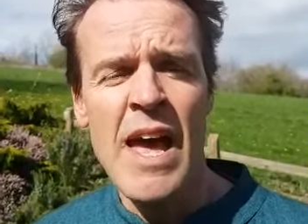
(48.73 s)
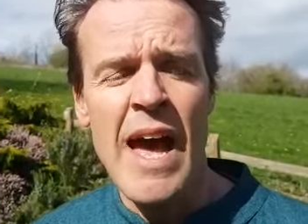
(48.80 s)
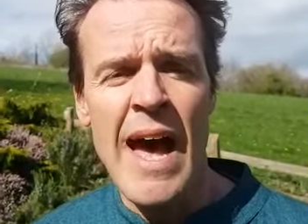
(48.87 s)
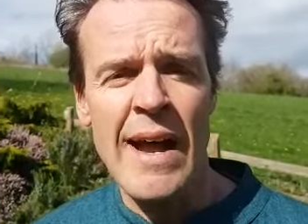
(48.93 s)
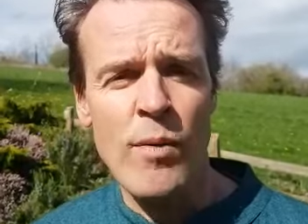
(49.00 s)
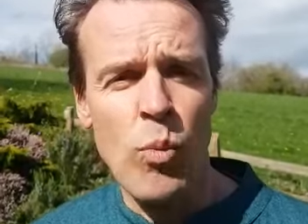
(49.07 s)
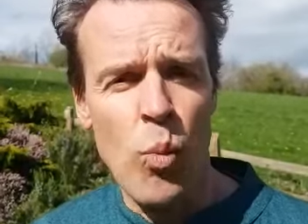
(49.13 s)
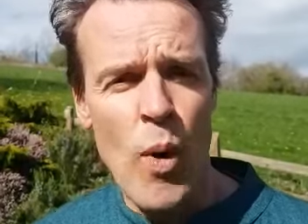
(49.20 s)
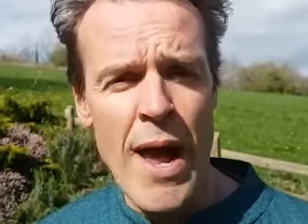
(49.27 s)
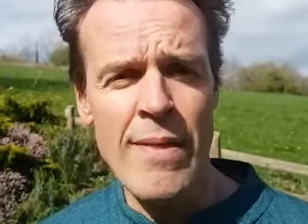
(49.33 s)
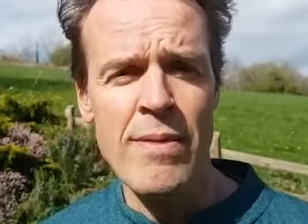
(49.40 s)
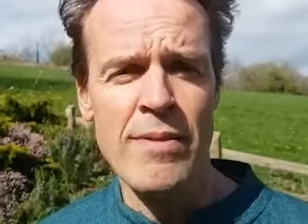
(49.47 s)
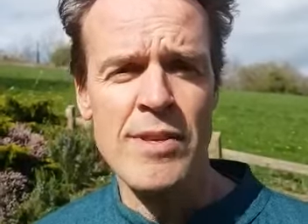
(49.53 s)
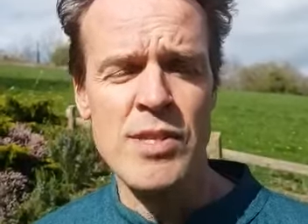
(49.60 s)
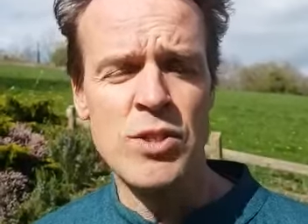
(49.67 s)
and
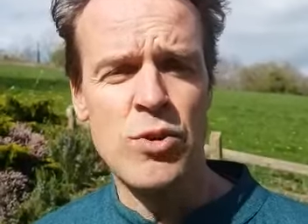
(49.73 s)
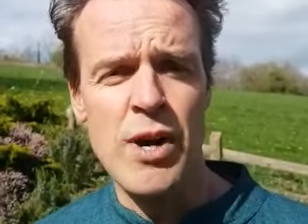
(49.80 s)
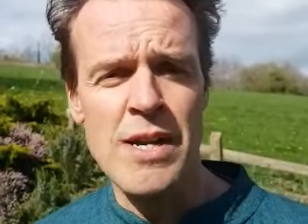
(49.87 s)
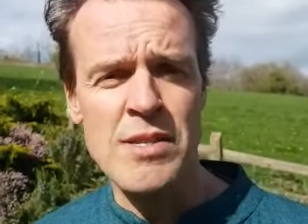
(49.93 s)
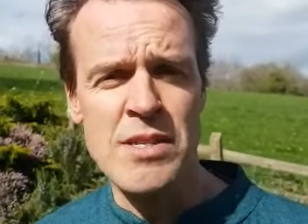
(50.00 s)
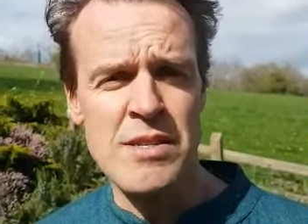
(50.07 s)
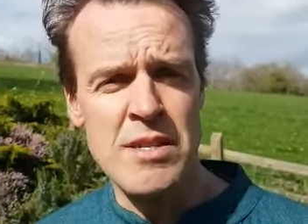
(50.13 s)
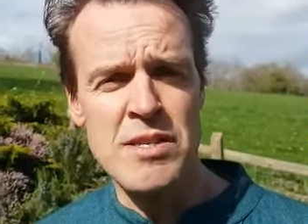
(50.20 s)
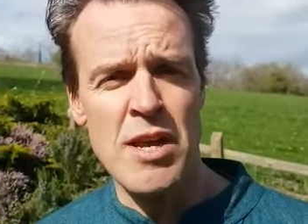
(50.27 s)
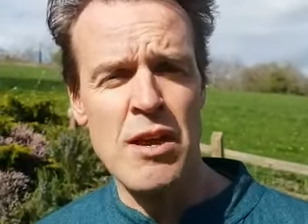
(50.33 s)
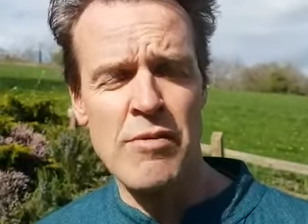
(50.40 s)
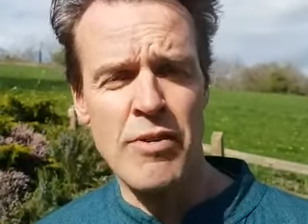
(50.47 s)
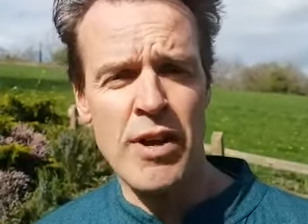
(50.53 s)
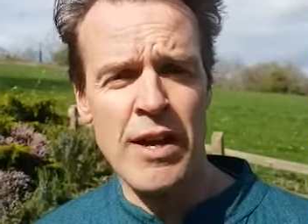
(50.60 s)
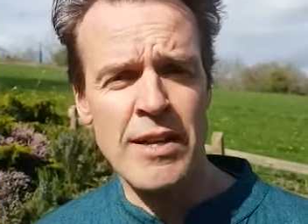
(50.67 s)
when this crisis is
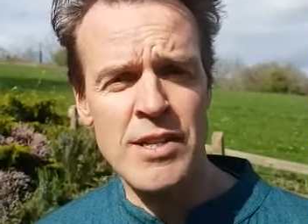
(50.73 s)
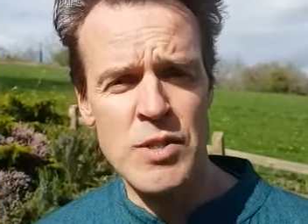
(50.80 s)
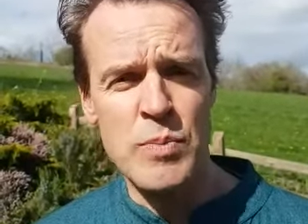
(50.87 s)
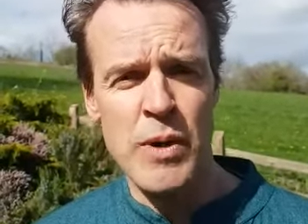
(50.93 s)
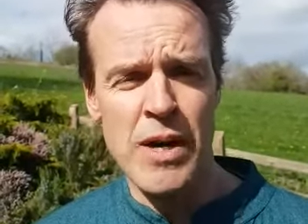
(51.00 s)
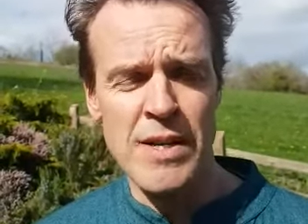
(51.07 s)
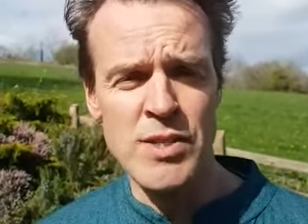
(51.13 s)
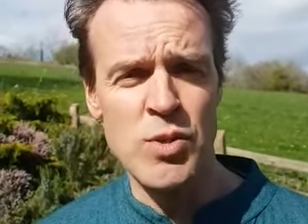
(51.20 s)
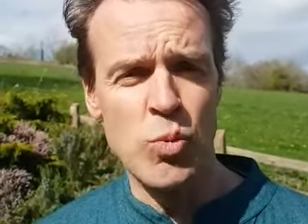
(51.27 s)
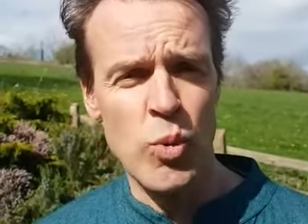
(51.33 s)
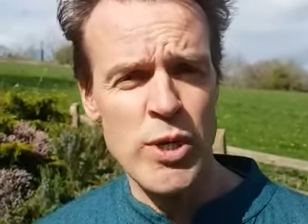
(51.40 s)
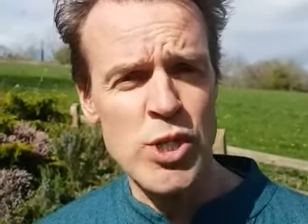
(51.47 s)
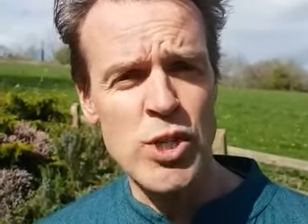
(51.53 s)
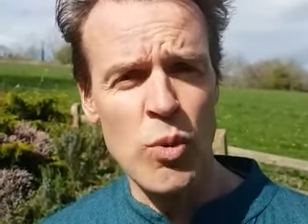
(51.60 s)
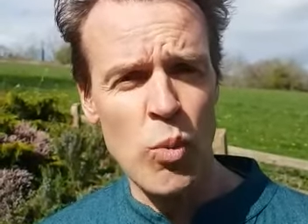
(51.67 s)
over and has passed,
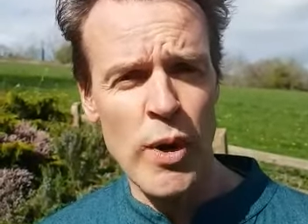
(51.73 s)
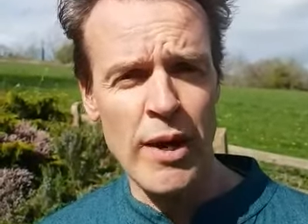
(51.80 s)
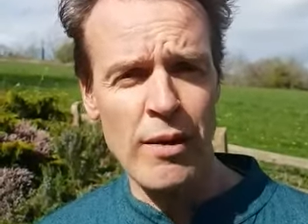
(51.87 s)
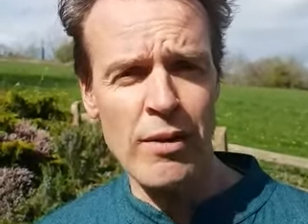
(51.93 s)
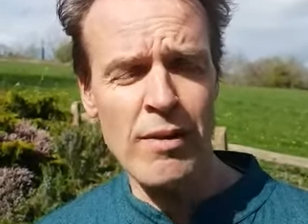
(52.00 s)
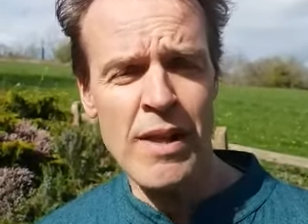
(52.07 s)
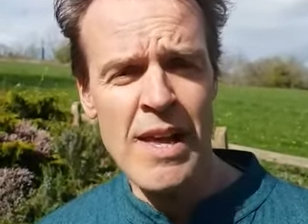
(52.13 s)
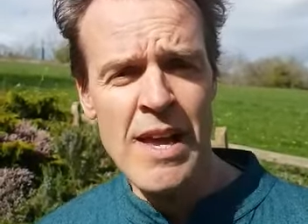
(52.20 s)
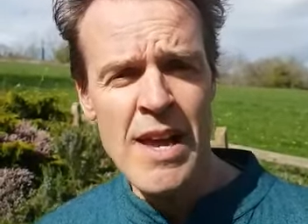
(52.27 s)
which it will,